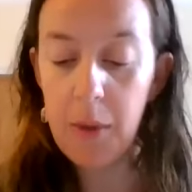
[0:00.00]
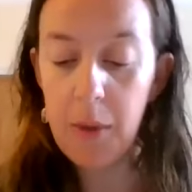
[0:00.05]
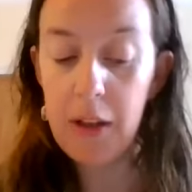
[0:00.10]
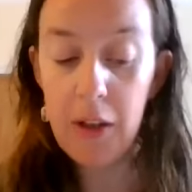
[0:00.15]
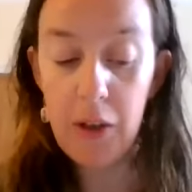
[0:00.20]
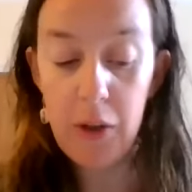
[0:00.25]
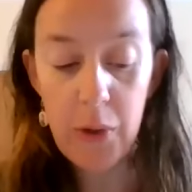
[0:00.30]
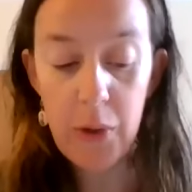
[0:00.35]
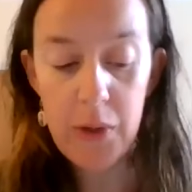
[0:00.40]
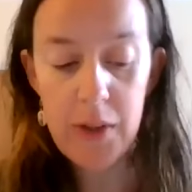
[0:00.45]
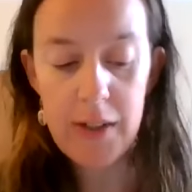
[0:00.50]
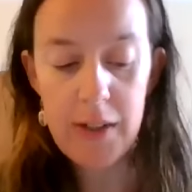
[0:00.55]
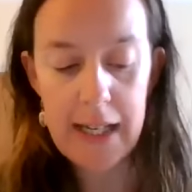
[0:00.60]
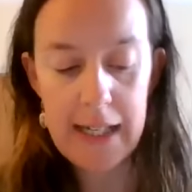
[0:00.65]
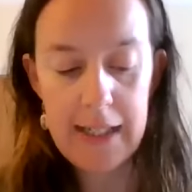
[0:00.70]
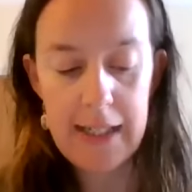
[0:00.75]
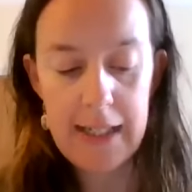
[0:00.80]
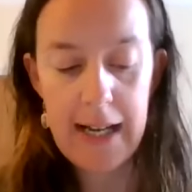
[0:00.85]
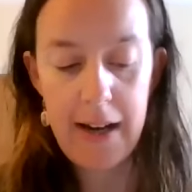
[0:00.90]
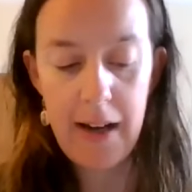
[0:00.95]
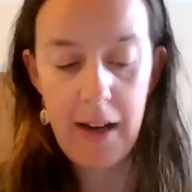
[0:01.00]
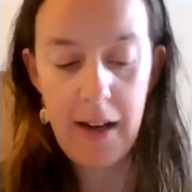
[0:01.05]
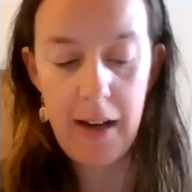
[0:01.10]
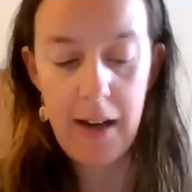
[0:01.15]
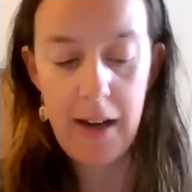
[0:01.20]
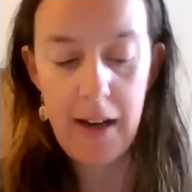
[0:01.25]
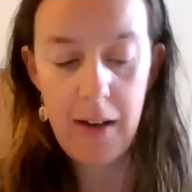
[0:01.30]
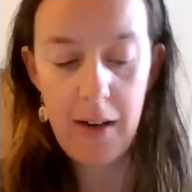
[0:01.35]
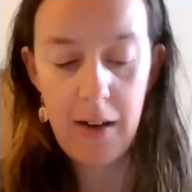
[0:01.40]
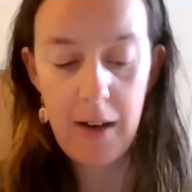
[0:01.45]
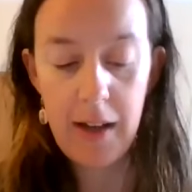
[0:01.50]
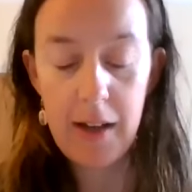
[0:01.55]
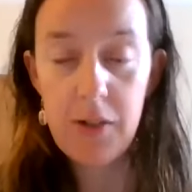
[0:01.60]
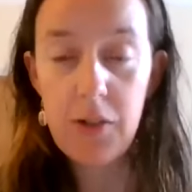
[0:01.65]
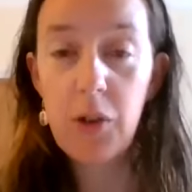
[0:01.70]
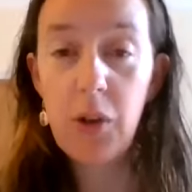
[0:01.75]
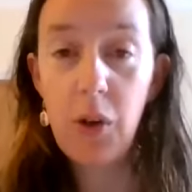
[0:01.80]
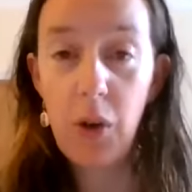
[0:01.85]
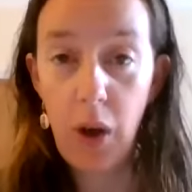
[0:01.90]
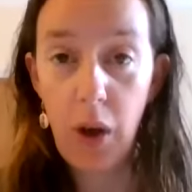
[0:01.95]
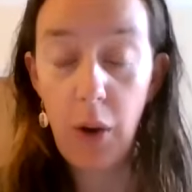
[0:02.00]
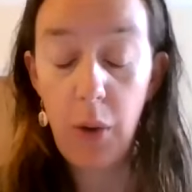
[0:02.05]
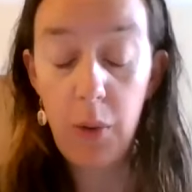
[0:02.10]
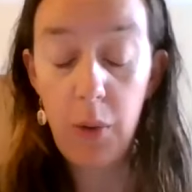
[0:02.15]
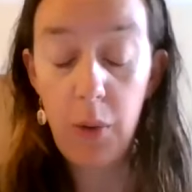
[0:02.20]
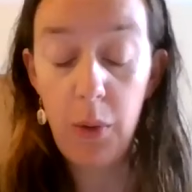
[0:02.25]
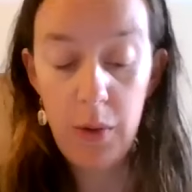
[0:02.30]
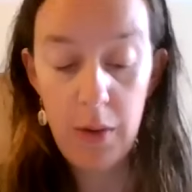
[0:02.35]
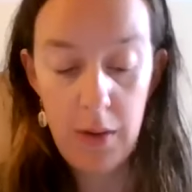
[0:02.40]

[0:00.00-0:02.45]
But the Lord said to Ananias, Go.